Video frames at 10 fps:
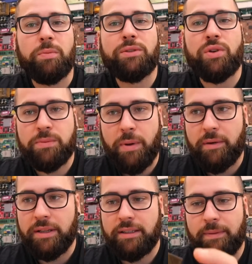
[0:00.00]
will be
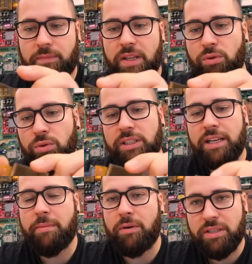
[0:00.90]
transparent. The cool
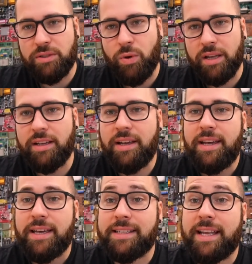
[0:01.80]
thing about this one
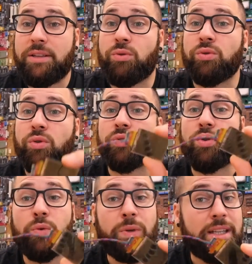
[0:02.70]
is that you could
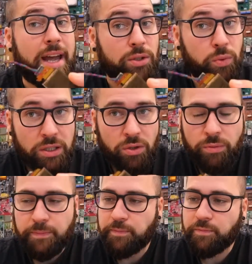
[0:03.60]
control with the
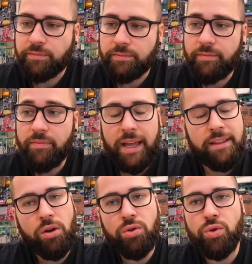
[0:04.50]
Arduino
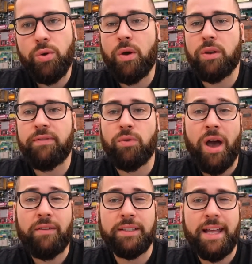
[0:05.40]
and also if you
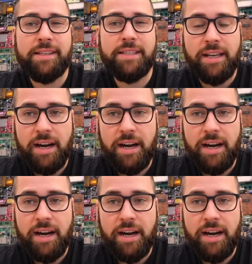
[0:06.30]
have an SD